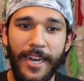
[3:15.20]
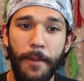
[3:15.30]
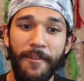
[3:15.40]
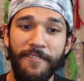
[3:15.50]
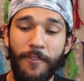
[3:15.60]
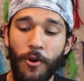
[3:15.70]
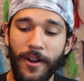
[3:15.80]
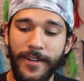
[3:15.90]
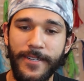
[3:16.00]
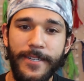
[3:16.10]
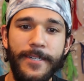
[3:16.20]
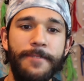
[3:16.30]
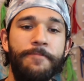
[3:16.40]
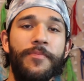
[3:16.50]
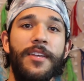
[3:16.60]
Number four,
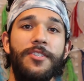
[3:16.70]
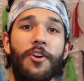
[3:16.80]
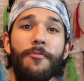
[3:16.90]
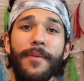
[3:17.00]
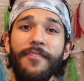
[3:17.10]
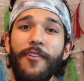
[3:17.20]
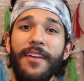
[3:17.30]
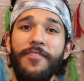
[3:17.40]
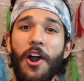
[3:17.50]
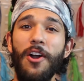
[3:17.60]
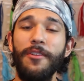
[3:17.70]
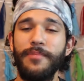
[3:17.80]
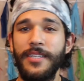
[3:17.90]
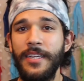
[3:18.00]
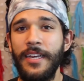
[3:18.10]
don't be afraid of
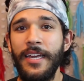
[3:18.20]
carbs.